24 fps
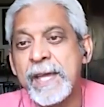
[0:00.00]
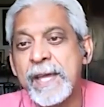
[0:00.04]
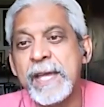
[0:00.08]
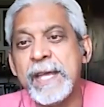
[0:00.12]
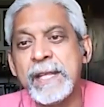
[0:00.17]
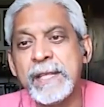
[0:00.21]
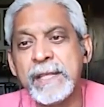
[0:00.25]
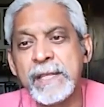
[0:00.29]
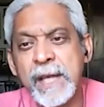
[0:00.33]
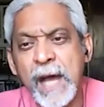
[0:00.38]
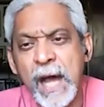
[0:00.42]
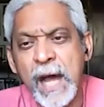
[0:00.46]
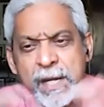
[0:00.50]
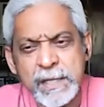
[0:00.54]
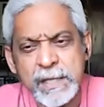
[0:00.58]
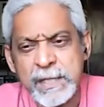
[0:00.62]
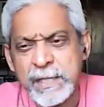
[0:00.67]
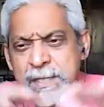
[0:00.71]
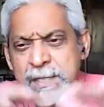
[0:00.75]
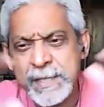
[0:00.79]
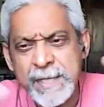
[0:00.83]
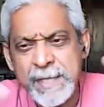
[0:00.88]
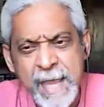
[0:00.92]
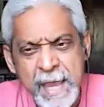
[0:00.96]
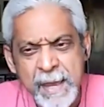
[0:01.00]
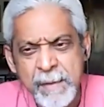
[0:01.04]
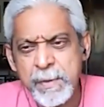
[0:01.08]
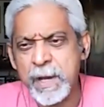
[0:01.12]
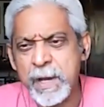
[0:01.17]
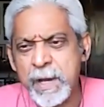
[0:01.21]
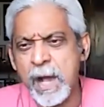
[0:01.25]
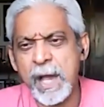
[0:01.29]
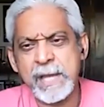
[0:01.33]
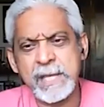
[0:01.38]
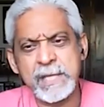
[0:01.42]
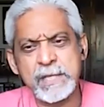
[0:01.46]
in the, under the same
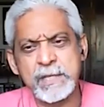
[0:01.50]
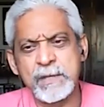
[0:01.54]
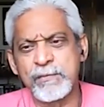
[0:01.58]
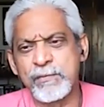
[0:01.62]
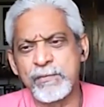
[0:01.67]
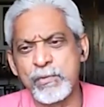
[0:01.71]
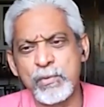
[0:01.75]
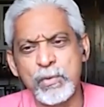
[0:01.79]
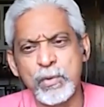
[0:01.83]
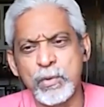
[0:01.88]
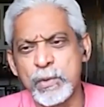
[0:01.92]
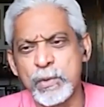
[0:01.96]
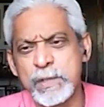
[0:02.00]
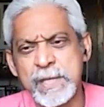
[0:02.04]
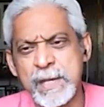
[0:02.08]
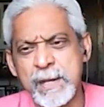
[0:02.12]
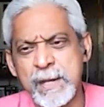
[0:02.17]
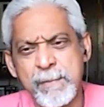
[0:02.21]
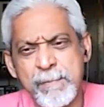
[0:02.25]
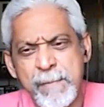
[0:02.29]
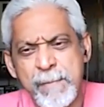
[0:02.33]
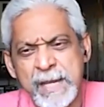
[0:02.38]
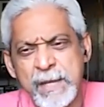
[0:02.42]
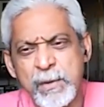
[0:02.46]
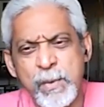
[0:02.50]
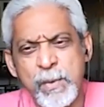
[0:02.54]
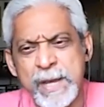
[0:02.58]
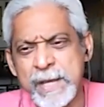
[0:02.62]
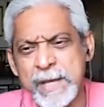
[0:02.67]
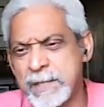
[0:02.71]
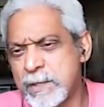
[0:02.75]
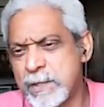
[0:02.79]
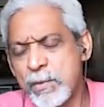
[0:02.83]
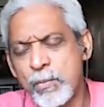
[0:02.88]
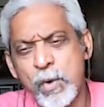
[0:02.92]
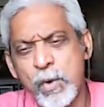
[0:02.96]
kinds of rules in many
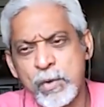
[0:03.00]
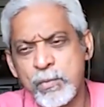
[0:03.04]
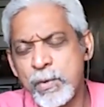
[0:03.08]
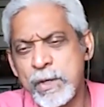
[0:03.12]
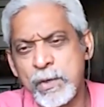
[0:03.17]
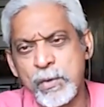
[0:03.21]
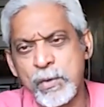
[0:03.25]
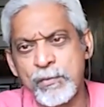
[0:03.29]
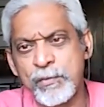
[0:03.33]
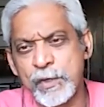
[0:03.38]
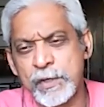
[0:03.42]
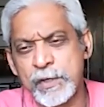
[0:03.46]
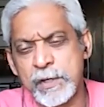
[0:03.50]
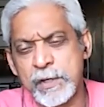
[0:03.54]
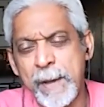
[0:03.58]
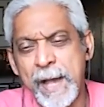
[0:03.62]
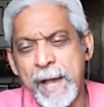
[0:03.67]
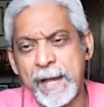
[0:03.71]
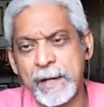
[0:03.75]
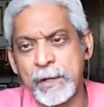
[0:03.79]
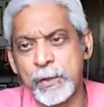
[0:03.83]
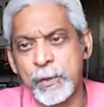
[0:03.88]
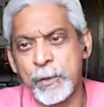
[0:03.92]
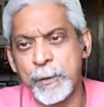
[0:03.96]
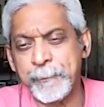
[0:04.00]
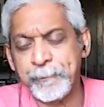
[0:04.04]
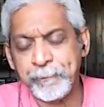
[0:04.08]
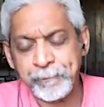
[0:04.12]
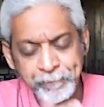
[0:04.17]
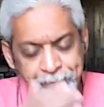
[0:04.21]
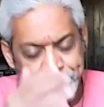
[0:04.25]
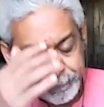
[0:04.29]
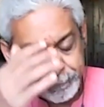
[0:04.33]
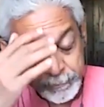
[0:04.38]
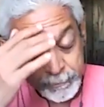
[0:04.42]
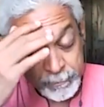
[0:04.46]
ways to what we do for tobacco.
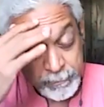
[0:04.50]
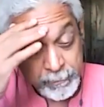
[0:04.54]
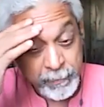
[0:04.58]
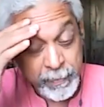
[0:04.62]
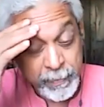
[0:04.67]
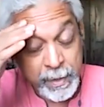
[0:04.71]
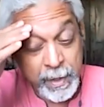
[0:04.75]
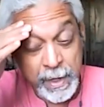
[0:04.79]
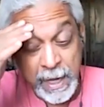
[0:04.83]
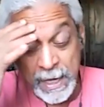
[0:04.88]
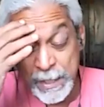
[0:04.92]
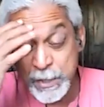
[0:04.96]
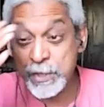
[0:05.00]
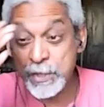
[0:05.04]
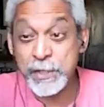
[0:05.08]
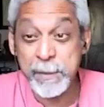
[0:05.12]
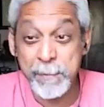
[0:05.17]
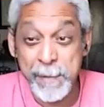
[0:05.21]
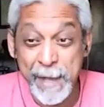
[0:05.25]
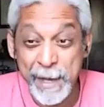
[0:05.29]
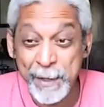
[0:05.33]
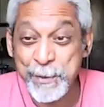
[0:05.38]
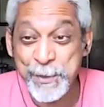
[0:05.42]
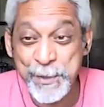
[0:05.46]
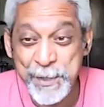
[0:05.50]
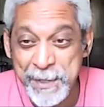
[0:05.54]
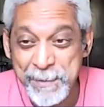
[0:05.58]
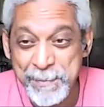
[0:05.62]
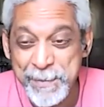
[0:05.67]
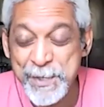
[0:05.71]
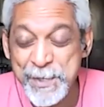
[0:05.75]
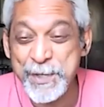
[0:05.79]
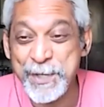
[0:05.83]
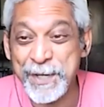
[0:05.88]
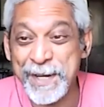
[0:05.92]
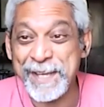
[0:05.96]
Mm actually tobacco is
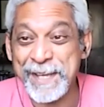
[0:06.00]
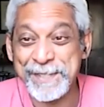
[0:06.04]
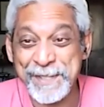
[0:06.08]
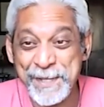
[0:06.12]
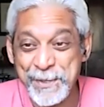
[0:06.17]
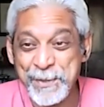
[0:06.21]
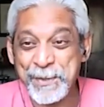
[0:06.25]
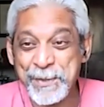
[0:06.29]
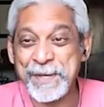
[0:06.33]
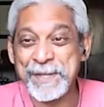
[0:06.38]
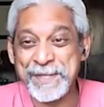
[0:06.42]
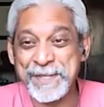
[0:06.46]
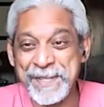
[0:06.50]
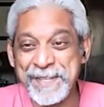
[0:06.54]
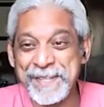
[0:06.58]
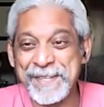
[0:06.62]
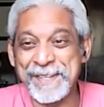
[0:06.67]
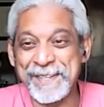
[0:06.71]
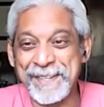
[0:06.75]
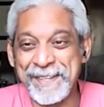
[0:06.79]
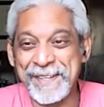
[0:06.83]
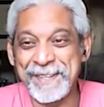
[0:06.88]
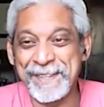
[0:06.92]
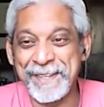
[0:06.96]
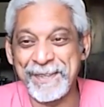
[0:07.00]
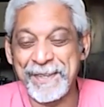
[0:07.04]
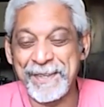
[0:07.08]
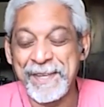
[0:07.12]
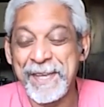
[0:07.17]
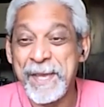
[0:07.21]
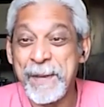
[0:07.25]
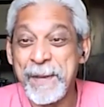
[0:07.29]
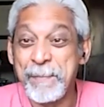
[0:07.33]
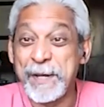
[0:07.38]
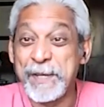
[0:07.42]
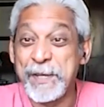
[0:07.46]
commercialized and you can see that, uh, that
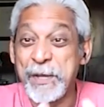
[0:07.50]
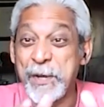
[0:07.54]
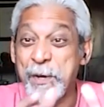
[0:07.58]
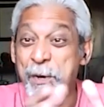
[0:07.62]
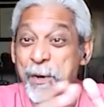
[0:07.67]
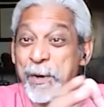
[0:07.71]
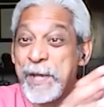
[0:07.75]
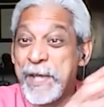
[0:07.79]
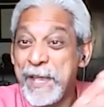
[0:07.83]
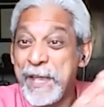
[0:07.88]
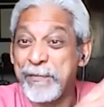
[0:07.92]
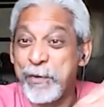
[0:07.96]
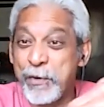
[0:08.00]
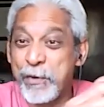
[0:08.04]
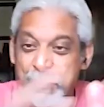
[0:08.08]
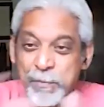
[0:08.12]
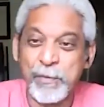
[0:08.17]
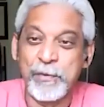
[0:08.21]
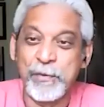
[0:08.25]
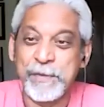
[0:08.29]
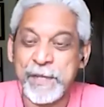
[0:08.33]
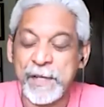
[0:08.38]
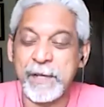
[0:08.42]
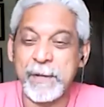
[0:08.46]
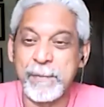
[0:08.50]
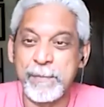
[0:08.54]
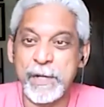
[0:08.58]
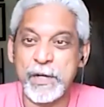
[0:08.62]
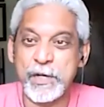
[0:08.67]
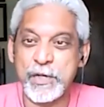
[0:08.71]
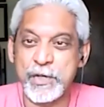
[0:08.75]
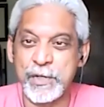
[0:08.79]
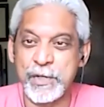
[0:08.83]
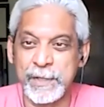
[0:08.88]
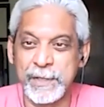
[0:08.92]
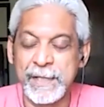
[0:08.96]
but you know if you remove the
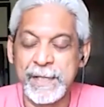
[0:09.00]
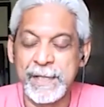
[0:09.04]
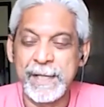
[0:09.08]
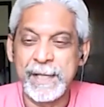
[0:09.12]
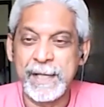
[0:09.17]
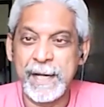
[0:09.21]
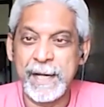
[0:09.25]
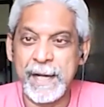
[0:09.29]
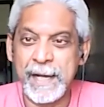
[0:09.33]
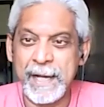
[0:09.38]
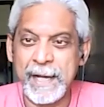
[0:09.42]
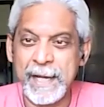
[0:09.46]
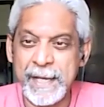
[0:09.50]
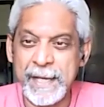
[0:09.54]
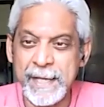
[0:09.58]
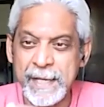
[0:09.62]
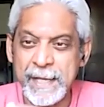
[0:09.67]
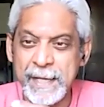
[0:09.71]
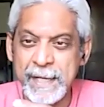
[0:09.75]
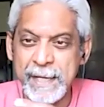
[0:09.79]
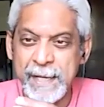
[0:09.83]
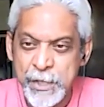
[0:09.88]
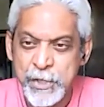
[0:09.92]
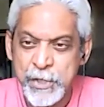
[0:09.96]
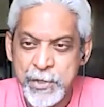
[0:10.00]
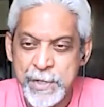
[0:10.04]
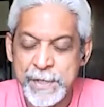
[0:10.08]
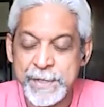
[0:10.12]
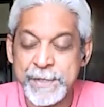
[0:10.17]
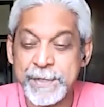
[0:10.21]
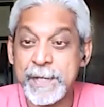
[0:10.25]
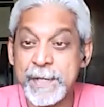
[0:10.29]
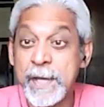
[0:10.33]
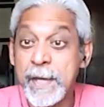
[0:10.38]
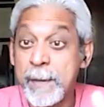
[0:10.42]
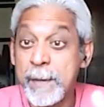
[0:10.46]
commercial uh, uh,
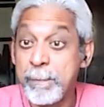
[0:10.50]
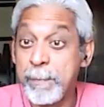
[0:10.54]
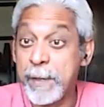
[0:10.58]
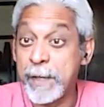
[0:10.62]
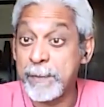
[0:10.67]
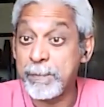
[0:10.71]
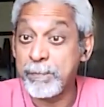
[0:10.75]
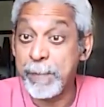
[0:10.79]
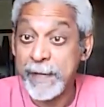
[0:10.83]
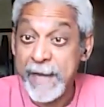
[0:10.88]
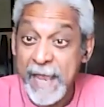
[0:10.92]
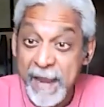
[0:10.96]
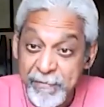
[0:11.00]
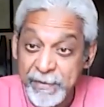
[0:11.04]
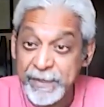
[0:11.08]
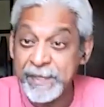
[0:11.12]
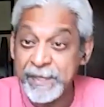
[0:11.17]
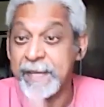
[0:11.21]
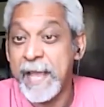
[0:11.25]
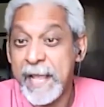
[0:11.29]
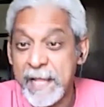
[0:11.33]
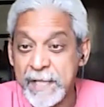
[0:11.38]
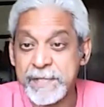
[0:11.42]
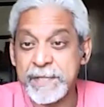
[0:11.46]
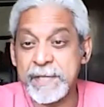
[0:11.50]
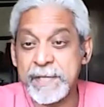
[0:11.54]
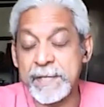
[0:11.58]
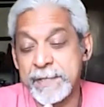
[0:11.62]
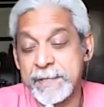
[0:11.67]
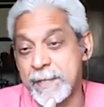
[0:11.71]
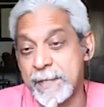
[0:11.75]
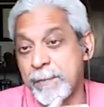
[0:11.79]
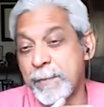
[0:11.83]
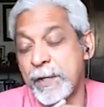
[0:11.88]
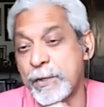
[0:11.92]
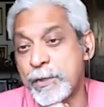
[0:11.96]
interest but but everything else is
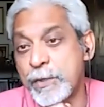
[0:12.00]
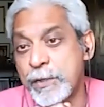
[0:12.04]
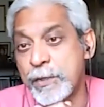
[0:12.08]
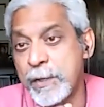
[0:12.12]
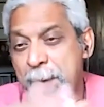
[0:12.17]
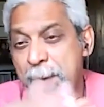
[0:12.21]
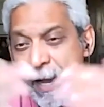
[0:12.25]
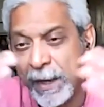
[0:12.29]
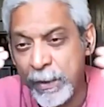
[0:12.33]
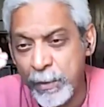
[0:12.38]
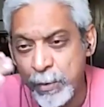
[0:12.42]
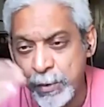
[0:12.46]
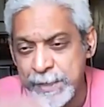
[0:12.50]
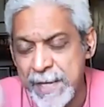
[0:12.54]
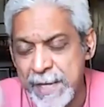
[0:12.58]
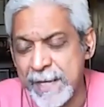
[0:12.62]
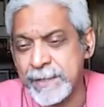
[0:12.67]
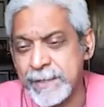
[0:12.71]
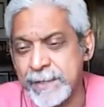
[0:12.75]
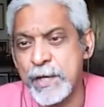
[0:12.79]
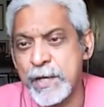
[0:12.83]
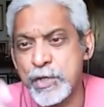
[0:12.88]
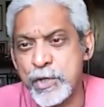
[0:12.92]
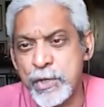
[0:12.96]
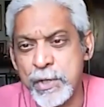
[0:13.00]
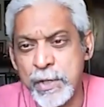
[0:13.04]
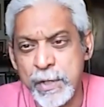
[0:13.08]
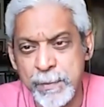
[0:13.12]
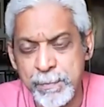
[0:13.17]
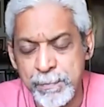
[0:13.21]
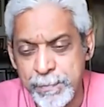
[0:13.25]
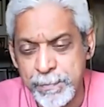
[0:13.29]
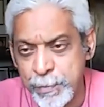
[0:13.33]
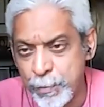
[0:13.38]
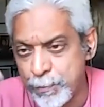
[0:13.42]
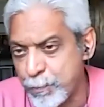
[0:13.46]
similar to tobacco
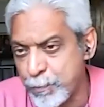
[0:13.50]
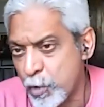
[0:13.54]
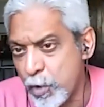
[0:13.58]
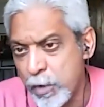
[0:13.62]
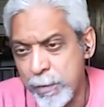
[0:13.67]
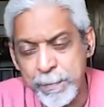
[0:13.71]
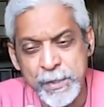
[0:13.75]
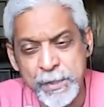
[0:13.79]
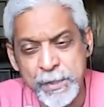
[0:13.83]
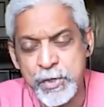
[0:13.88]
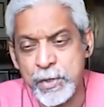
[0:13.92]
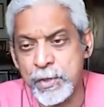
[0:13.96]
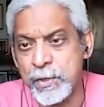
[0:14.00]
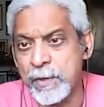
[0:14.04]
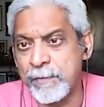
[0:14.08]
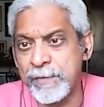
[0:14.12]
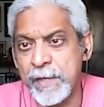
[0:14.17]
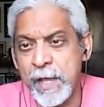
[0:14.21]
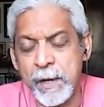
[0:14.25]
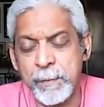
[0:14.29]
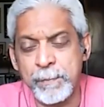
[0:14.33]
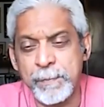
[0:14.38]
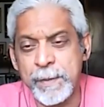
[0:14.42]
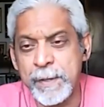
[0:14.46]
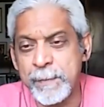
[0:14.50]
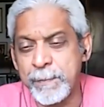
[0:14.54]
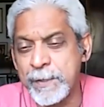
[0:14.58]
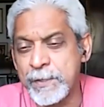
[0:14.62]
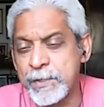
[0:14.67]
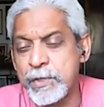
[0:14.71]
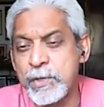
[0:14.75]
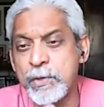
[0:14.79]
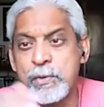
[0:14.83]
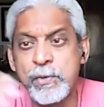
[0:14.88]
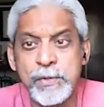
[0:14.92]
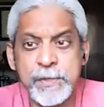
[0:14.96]
taxation right. prohibition of young
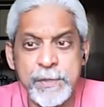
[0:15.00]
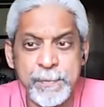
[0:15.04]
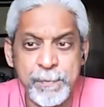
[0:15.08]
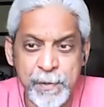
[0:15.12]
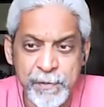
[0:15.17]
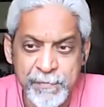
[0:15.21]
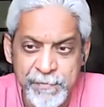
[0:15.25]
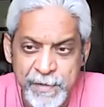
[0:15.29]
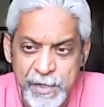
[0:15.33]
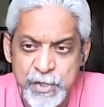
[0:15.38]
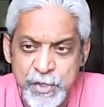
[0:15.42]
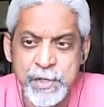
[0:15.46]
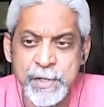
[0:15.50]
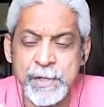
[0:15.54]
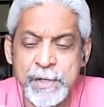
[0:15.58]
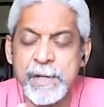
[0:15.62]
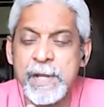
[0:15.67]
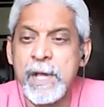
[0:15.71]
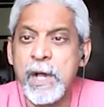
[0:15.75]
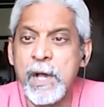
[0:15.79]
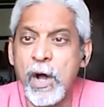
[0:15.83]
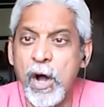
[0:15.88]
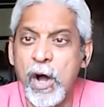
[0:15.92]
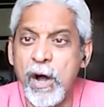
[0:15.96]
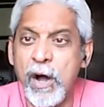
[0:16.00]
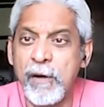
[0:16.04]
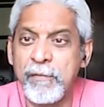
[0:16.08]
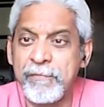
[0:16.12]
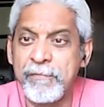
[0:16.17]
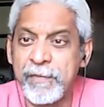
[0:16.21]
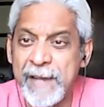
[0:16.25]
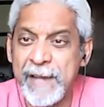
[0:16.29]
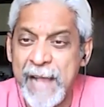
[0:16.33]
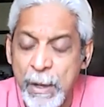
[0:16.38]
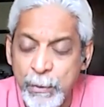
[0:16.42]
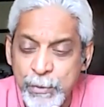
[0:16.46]
people's use provision
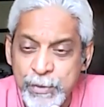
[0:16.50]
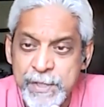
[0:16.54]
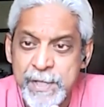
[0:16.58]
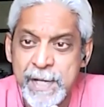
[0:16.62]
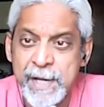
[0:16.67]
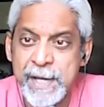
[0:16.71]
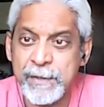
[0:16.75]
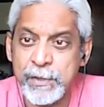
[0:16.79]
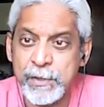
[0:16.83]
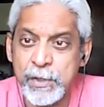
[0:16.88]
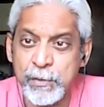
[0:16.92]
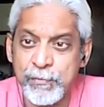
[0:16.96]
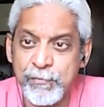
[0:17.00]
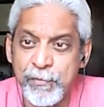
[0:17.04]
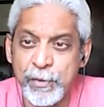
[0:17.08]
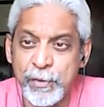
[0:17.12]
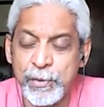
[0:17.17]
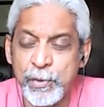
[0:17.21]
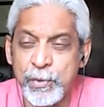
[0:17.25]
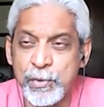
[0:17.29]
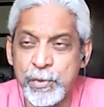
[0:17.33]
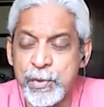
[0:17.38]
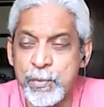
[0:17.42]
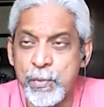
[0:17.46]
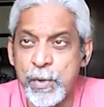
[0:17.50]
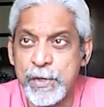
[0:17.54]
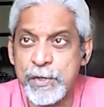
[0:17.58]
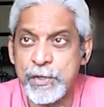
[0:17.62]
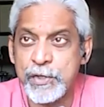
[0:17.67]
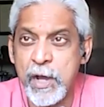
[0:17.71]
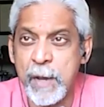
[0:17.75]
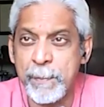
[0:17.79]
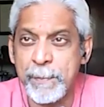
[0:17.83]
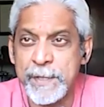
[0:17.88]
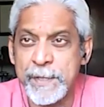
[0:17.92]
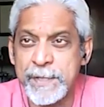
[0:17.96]
of counseling to, for those who want to
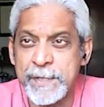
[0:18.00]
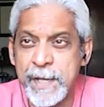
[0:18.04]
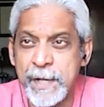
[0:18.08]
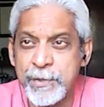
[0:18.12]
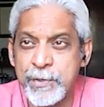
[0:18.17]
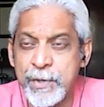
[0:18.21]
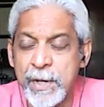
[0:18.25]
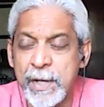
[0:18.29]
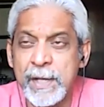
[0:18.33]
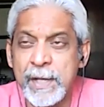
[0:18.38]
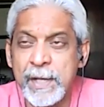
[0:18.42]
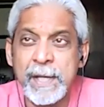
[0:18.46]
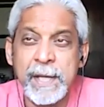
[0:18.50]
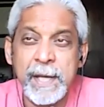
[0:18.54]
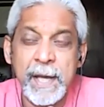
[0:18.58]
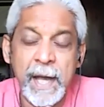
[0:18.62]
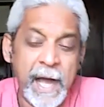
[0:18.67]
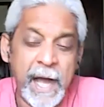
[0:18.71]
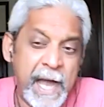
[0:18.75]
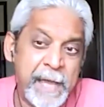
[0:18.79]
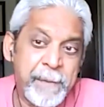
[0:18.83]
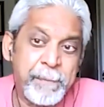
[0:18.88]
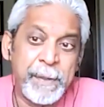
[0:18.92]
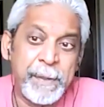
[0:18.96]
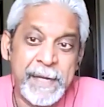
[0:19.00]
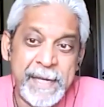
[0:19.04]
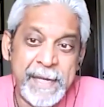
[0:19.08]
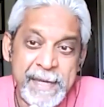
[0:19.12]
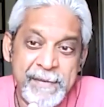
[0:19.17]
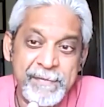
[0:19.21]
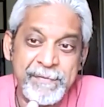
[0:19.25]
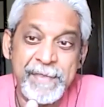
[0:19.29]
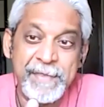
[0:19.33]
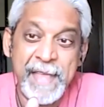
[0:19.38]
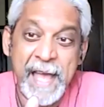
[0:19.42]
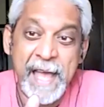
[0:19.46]
stop etc i
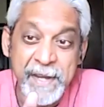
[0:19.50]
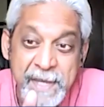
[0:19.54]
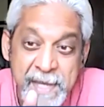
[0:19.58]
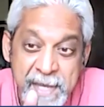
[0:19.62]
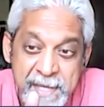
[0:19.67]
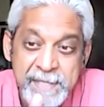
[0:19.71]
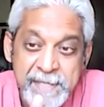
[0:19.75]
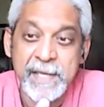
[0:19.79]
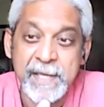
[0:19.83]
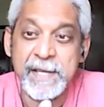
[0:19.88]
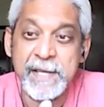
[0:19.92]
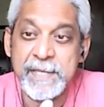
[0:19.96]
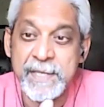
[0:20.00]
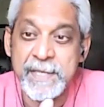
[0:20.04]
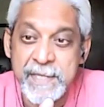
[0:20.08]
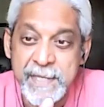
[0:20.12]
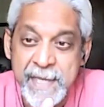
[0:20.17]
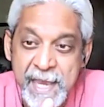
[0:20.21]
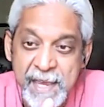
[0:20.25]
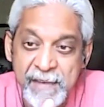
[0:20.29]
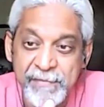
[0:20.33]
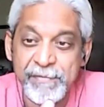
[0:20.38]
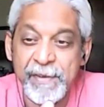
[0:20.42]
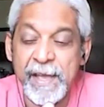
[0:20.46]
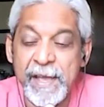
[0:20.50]
believe that is a safe